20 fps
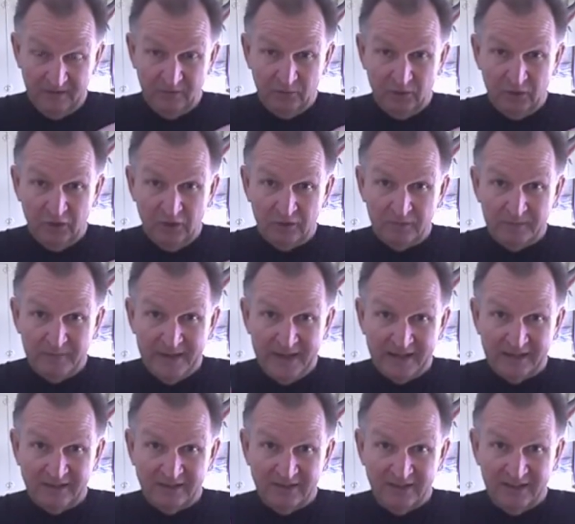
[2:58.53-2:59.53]
They would look
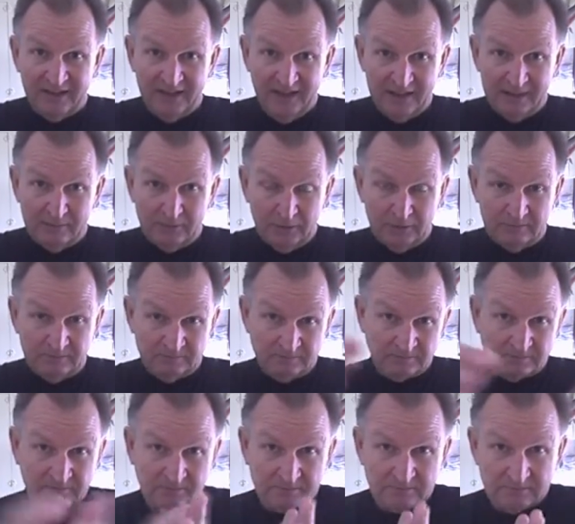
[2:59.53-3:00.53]
back at that animal
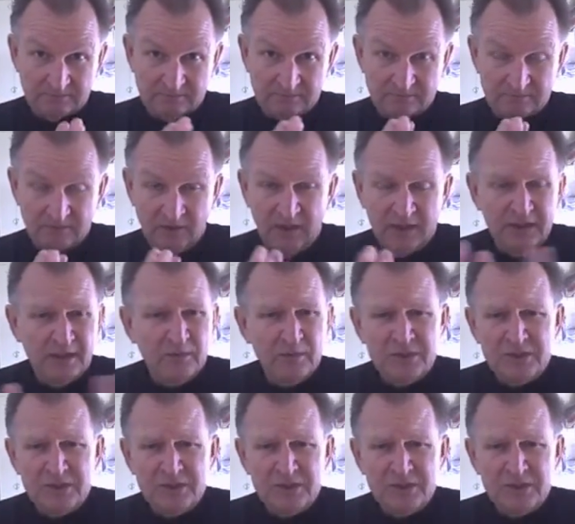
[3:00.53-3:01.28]
and